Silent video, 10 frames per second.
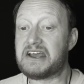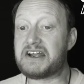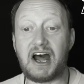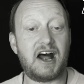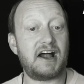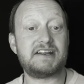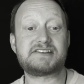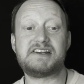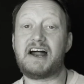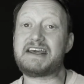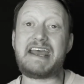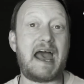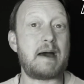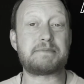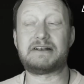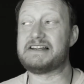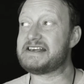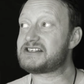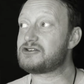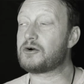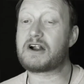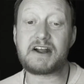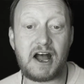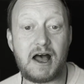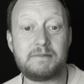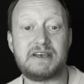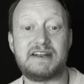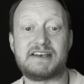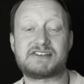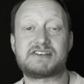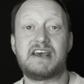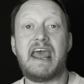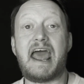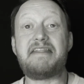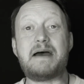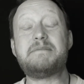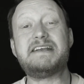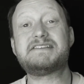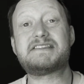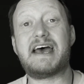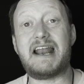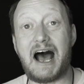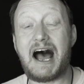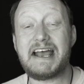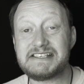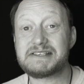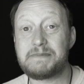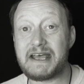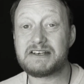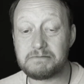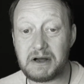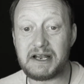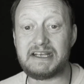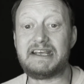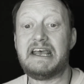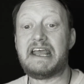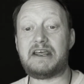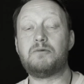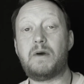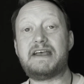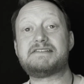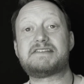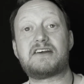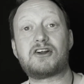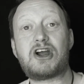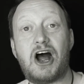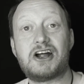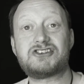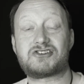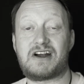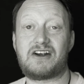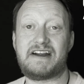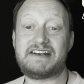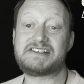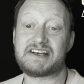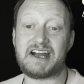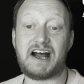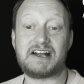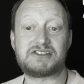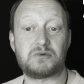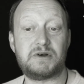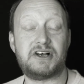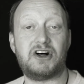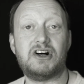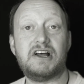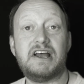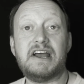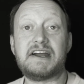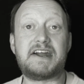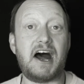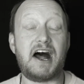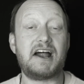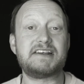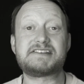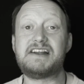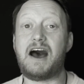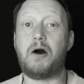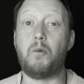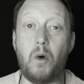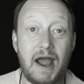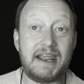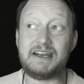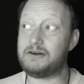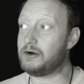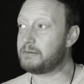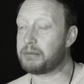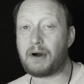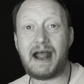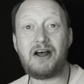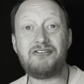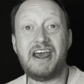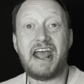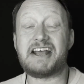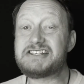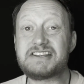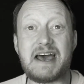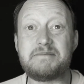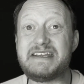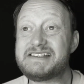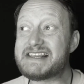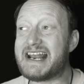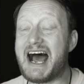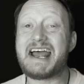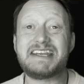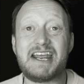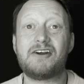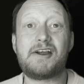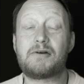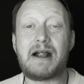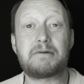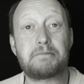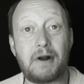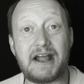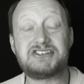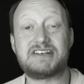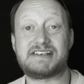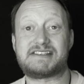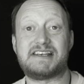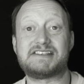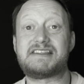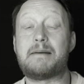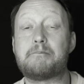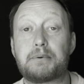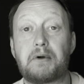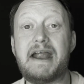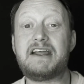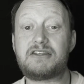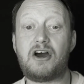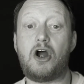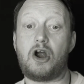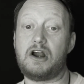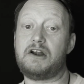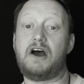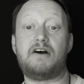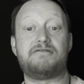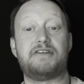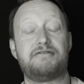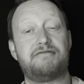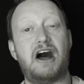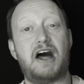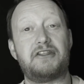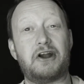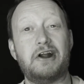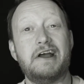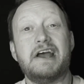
God is not a capitalist or a communist, and that means that I spend money in ways that are contrary to God's will. God is not white or brown. And so that means that I carry around prejudices that break the heart of the Father.